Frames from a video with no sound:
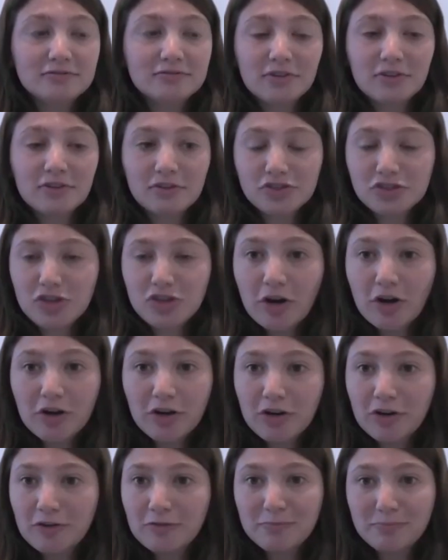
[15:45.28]
shark
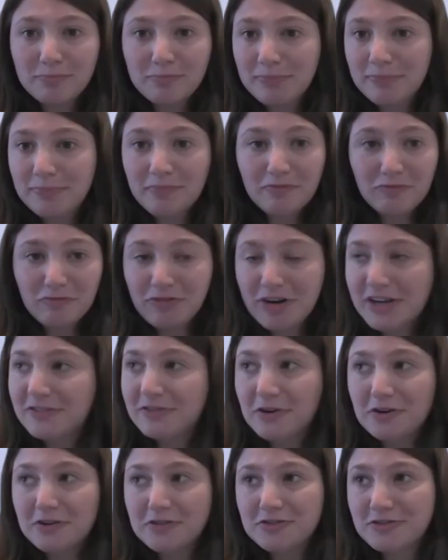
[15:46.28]

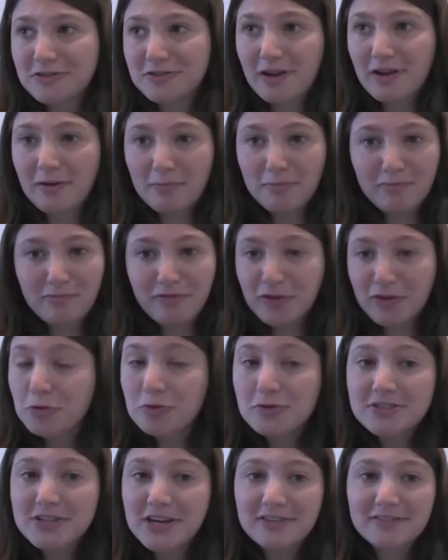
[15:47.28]
research a few
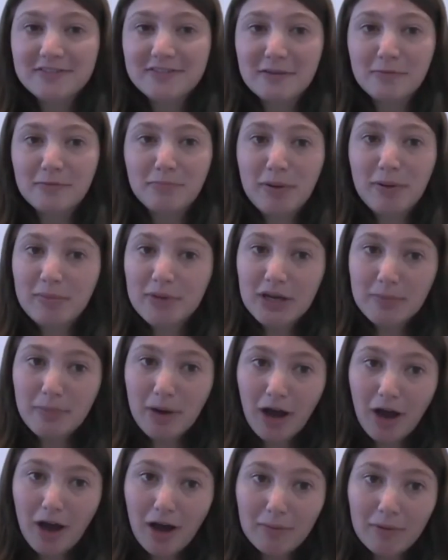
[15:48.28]
stints in Bimini,
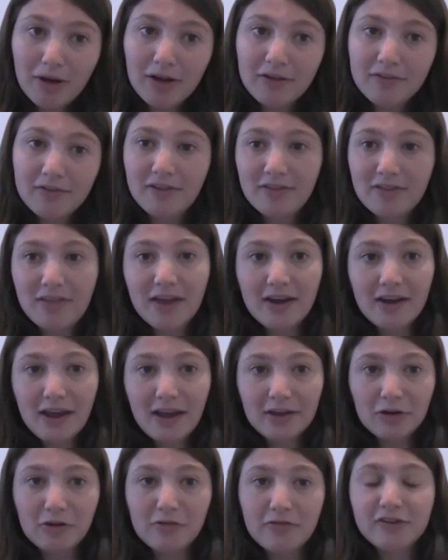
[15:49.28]
Bahamas, and then at
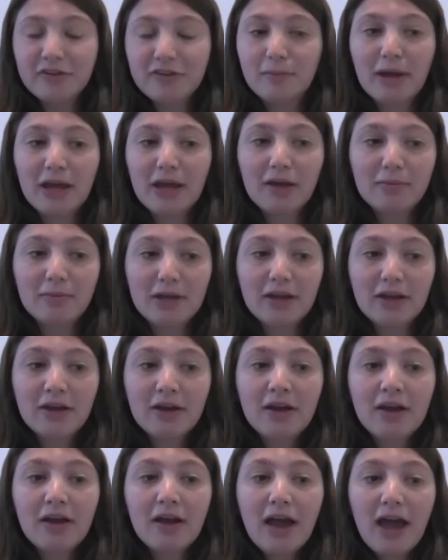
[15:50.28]
University of Miami.
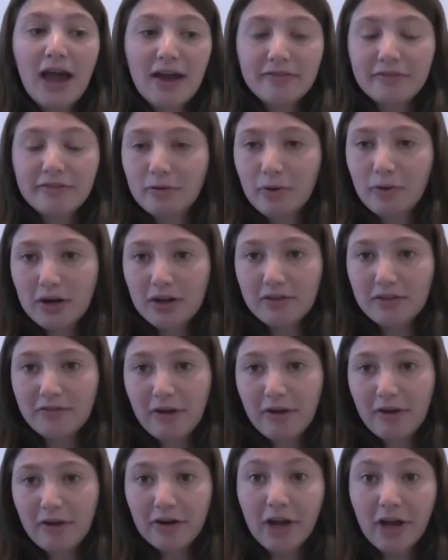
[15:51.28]
Everyone is
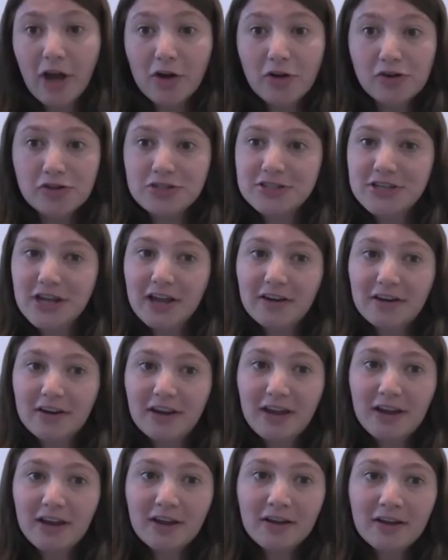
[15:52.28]
very
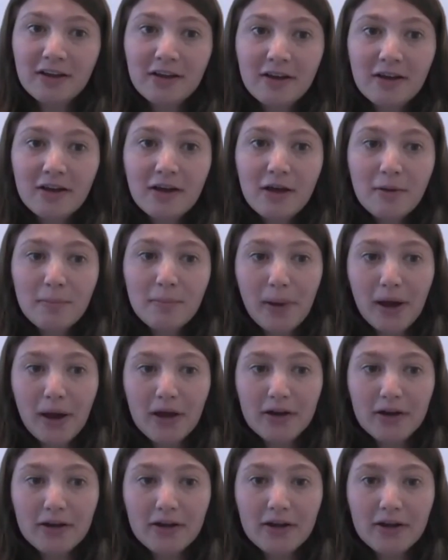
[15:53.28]
understanding, but
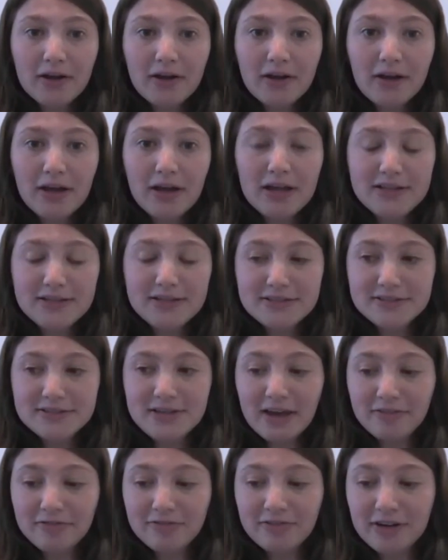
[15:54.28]
it's
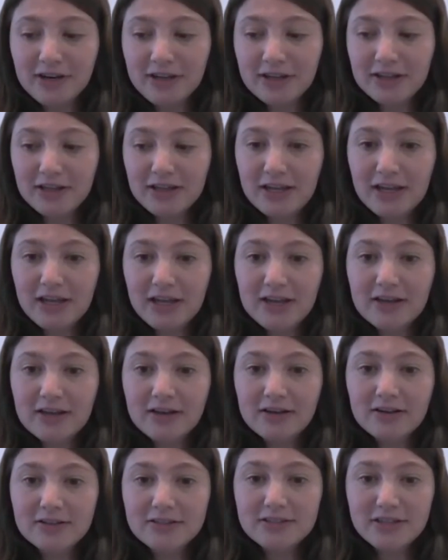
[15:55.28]
definitely
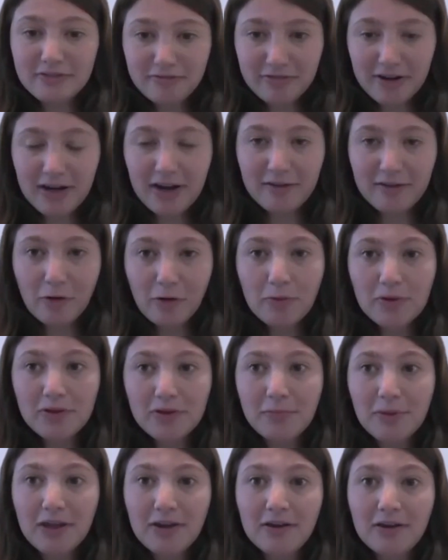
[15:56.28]
different. I've always
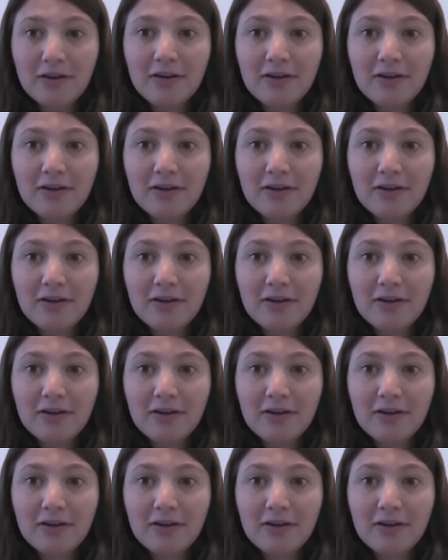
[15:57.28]
been,